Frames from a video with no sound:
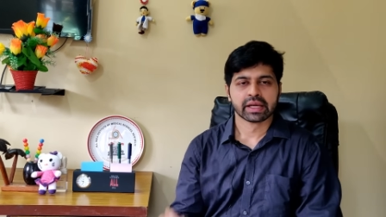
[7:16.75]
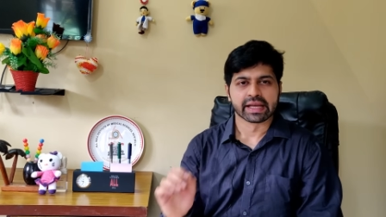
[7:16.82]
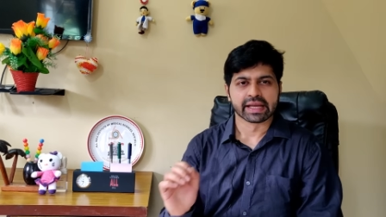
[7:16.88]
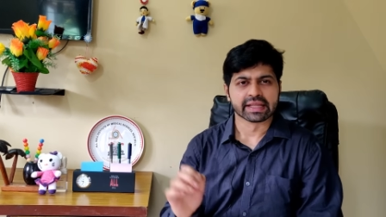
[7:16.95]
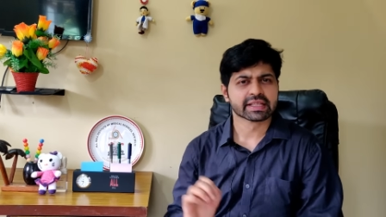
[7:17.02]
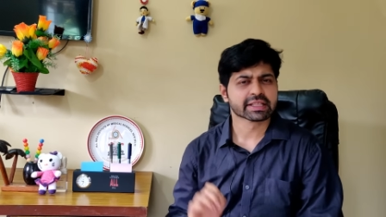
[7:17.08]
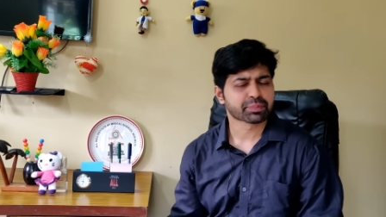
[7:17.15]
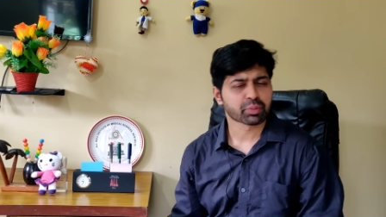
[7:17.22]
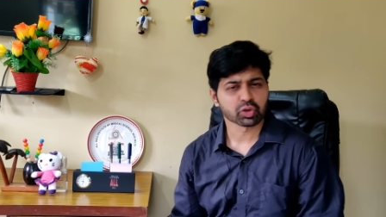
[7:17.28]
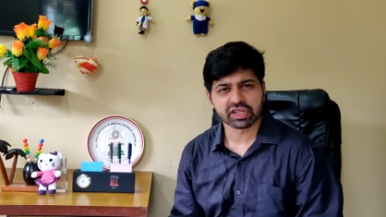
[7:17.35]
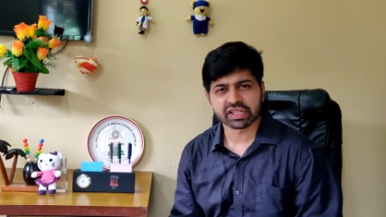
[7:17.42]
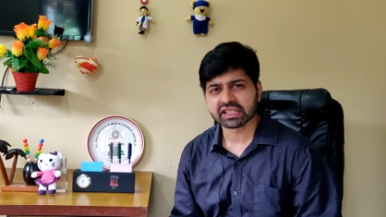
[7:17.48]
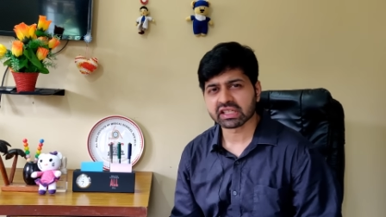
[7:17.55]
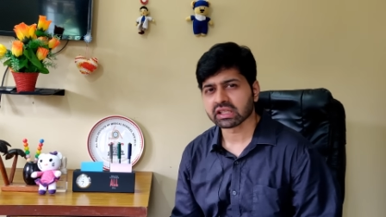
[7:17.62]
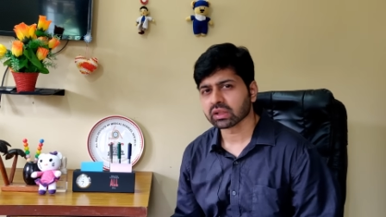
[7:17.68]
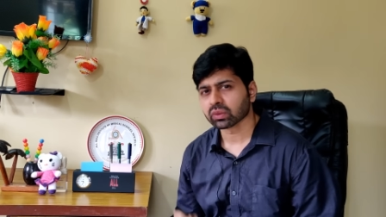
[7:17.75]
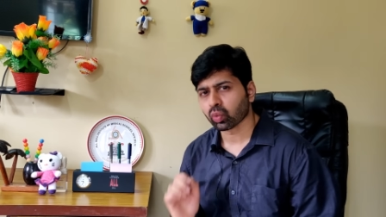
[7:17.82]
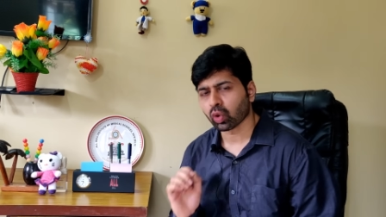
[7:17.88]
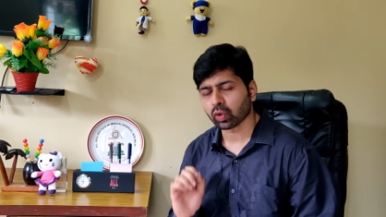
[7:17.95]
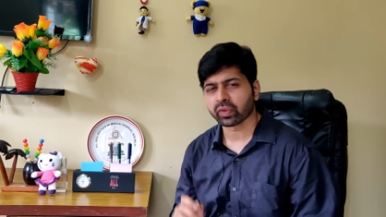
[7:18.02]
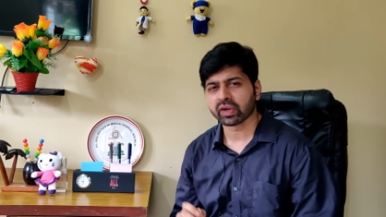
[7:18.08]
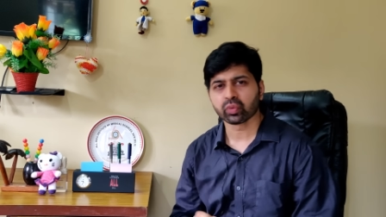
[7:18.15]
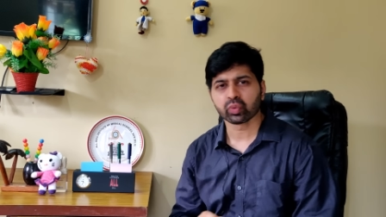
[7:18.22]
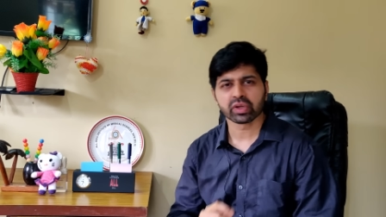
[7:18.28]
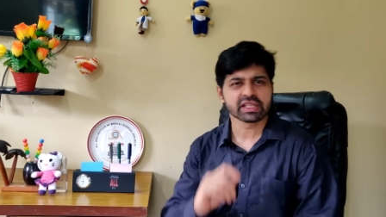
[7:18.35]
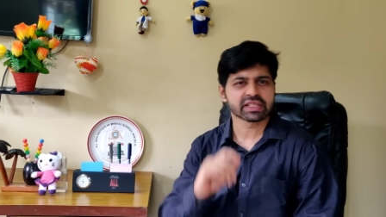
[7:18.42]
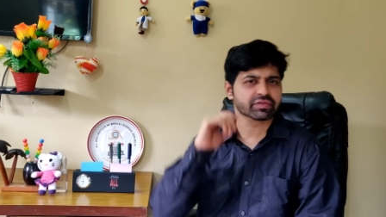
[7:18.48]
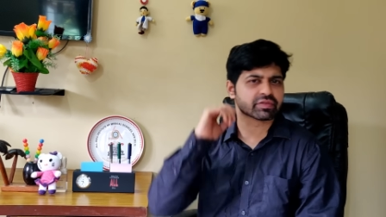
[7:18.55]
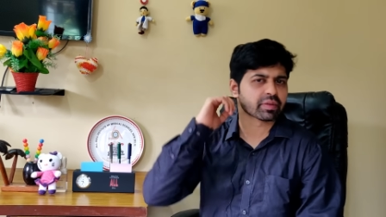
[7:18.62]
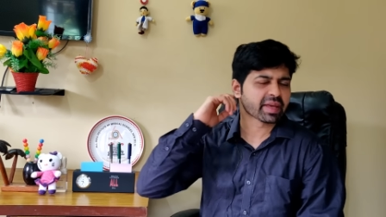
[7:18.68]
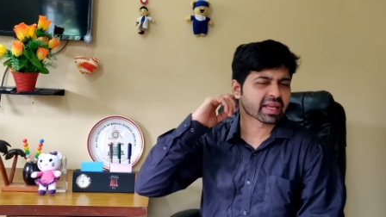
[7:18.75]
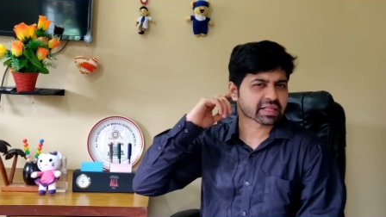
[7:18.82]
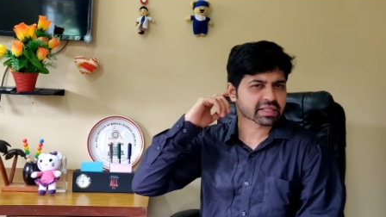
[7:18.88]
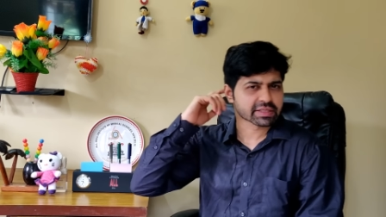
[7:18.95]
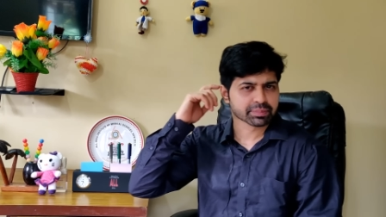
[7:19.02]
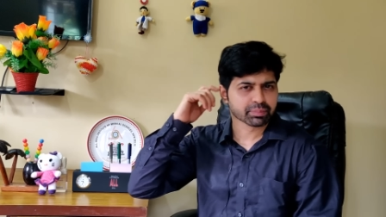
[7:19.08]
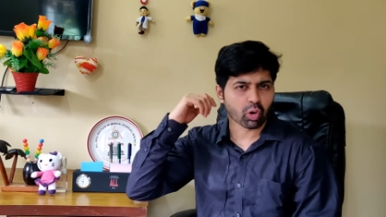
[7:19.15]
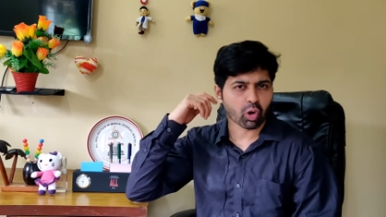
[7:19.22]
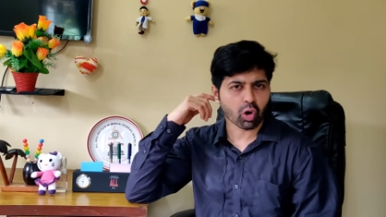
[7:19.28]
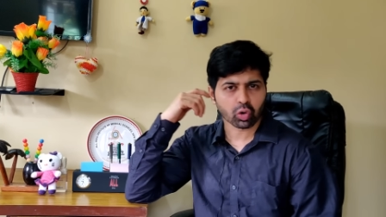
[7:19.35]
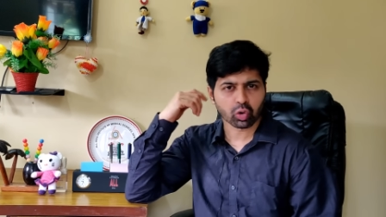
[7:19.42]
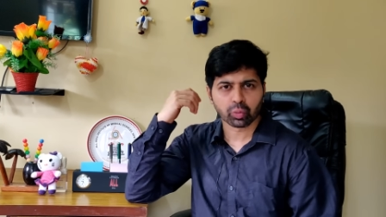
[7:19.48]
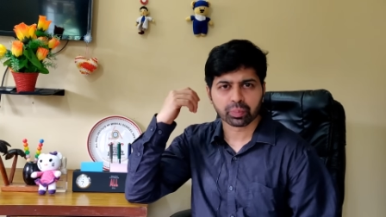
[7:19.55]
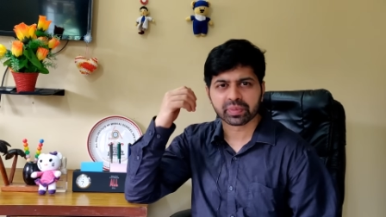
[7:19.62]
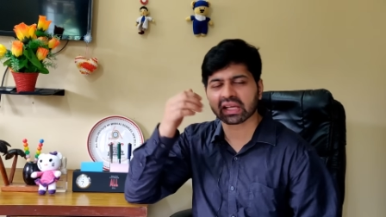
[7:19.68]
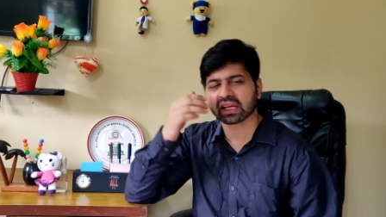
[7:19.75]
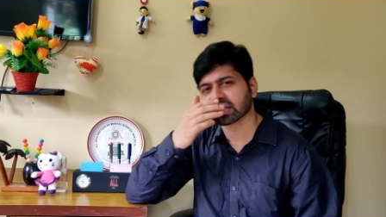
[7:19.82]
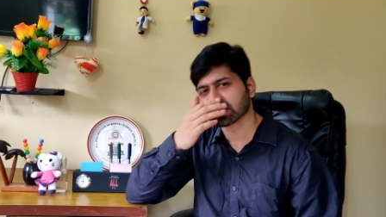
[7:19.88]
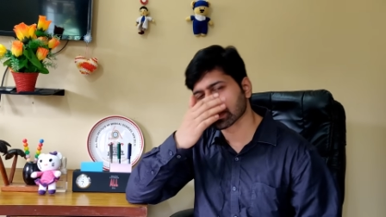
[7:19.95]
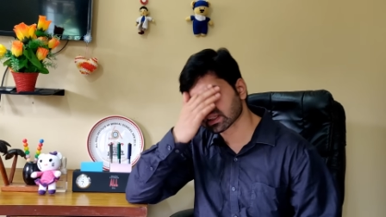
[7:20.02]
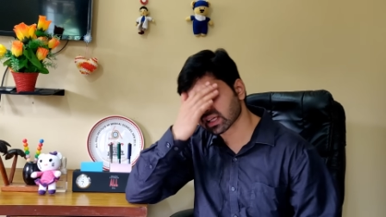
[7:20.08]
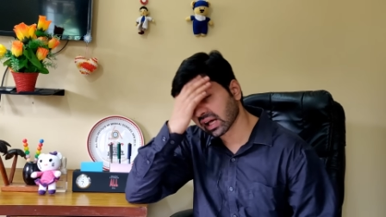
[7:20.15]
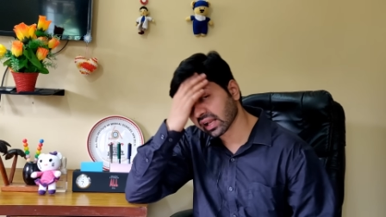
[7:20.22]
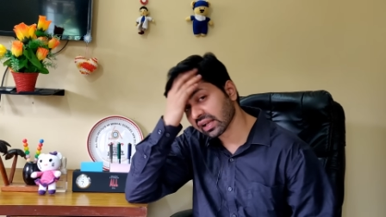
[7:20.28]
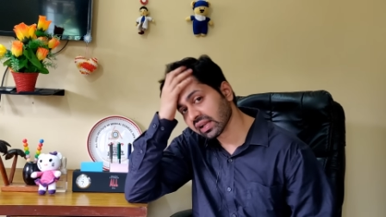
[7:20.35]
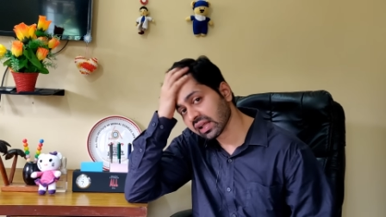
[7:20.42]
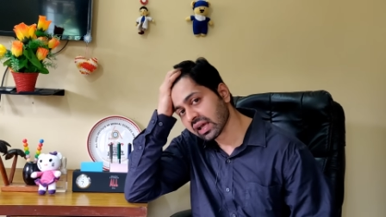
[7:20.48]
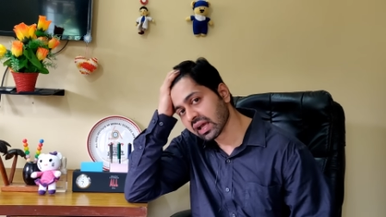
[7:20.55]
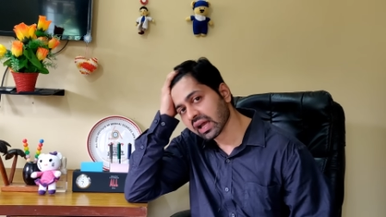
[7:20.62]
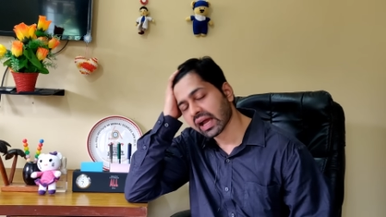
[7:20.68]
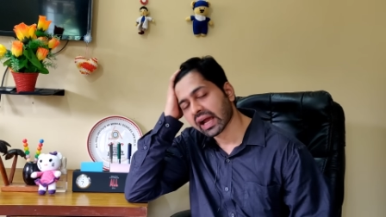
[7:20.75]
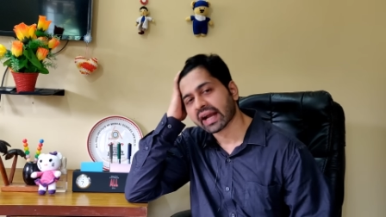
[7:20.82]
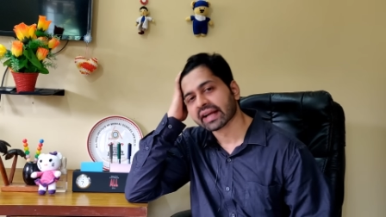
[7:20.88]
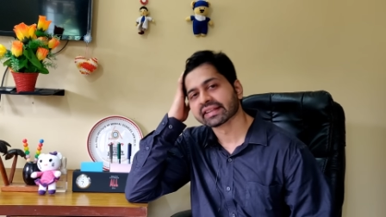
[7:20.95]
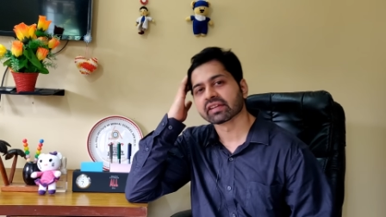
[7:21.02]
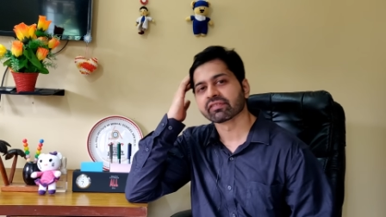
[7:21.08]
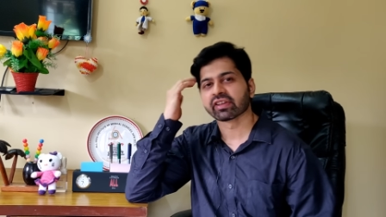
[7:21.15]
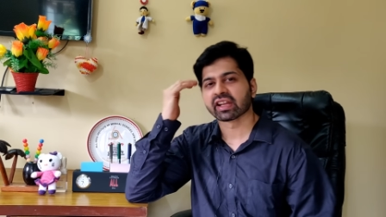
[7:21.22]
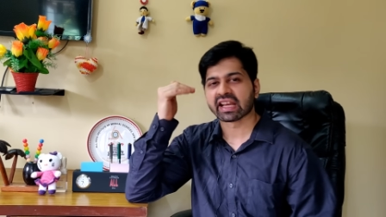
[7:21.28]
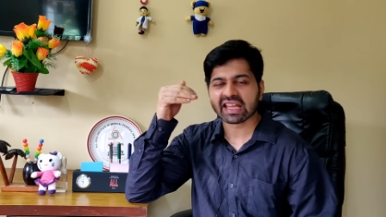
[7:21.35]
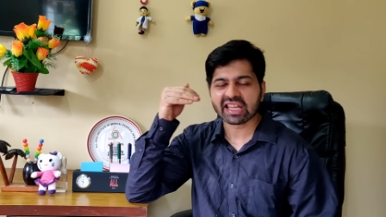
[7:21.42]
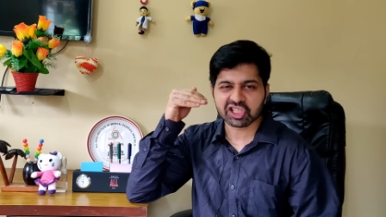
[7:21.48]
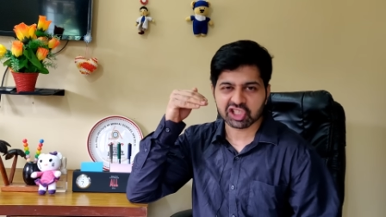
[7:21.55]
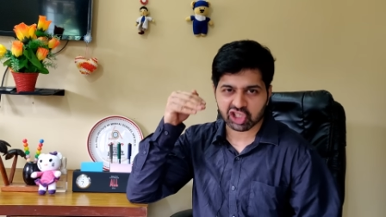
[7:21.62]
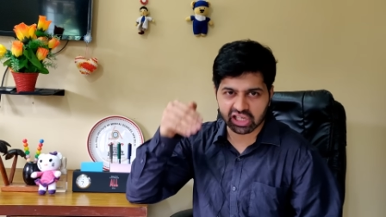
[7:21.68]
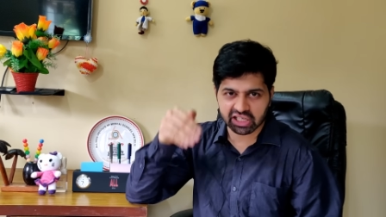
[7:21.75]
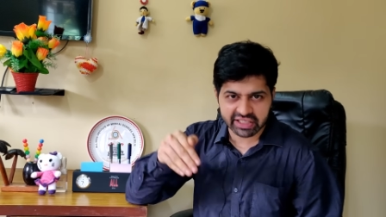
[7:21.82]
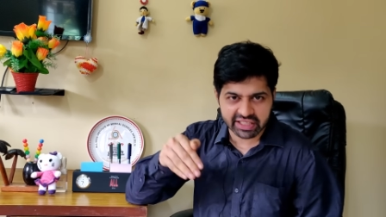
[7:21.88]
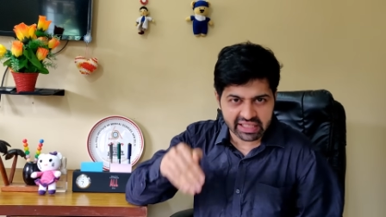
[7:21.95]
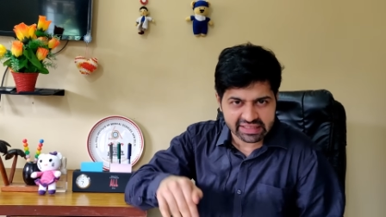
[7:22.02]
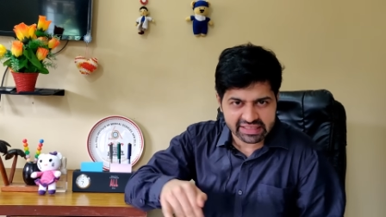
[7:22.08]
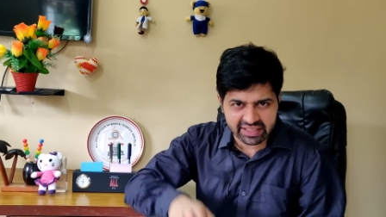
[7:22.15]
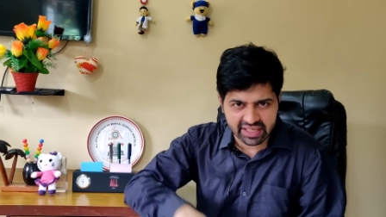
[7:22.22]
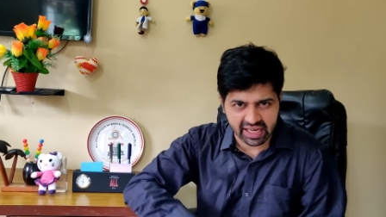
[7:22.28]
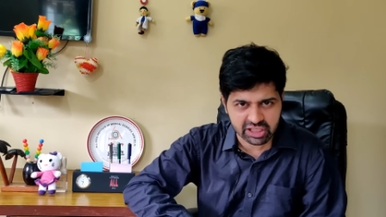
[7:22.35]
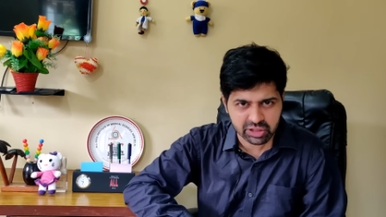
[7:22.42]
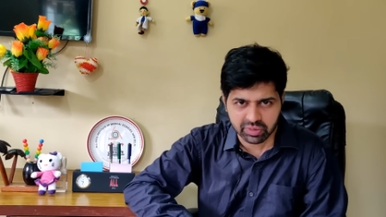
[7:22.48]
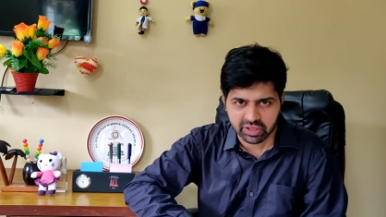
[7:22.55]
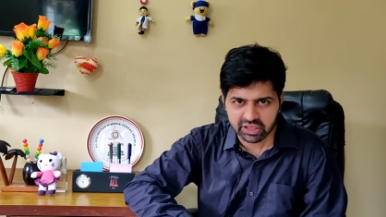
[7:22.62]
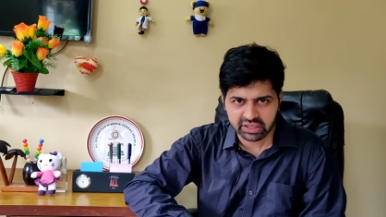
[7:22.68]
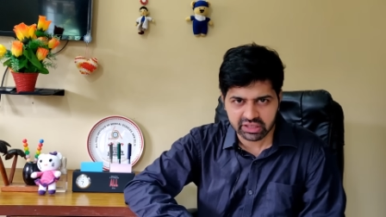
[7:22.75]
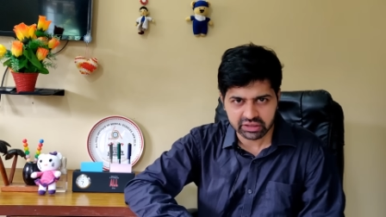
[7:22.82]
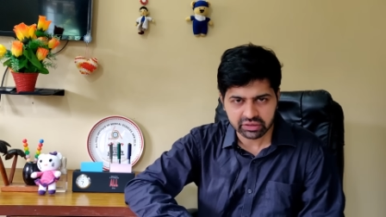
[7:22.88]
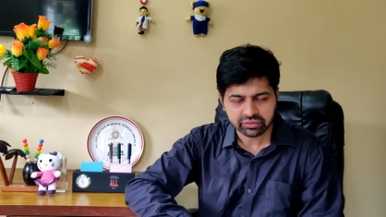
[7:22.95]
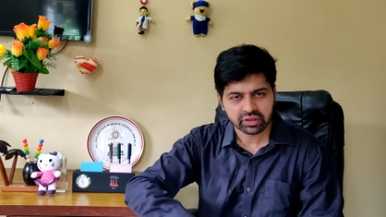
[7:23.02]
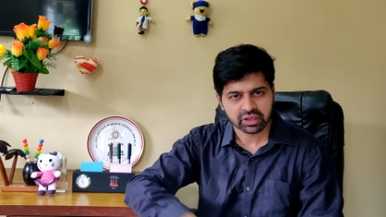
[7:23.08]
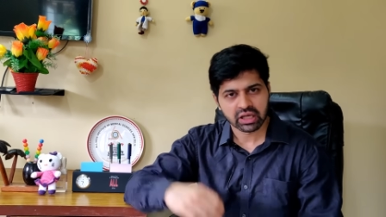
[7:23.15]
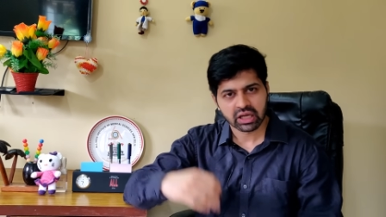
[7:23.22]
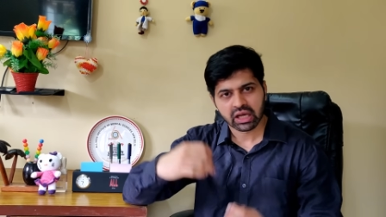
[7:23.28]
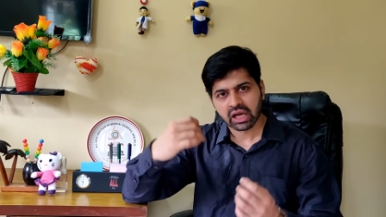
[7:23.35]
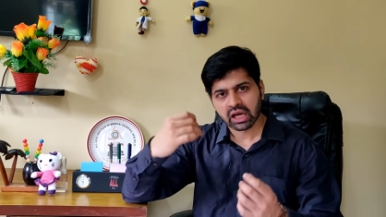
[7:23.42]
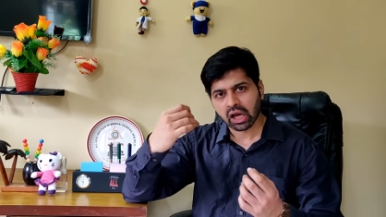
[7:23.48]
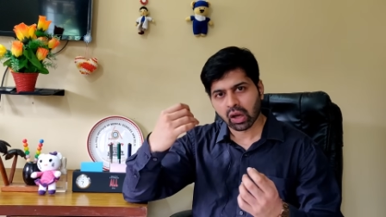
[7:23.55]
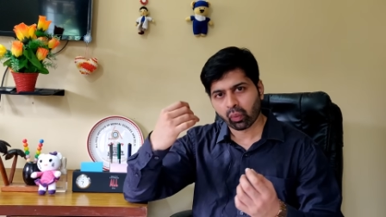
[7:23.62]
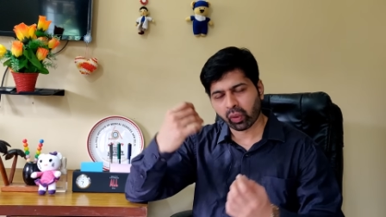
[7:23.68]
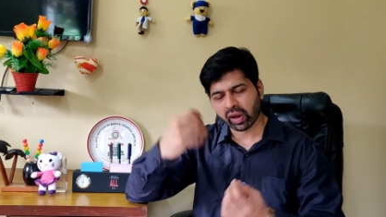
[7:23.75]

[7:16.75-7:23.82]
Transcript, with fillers: In this procedure, what we do is we make a small opening in the skull and then we reach till the trigeminal nerve.